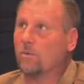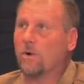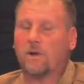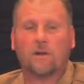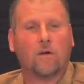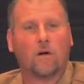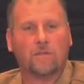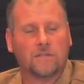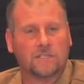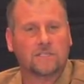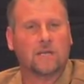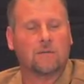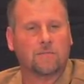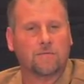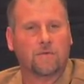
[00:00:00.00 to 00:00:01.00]
Where did all
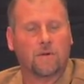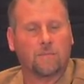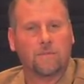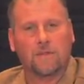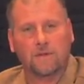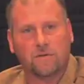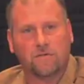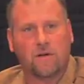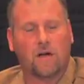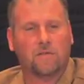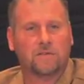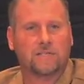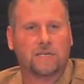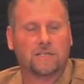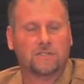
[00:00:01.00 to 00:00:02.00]
this come from? Then your
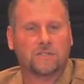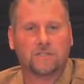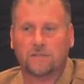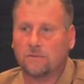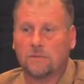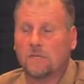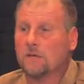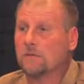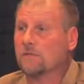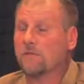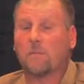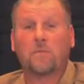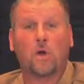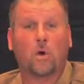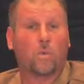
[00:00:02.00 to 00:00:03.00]
father tells you,
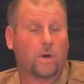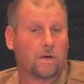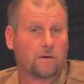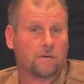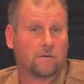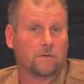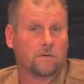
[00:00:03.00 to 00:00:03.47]
from nowhere.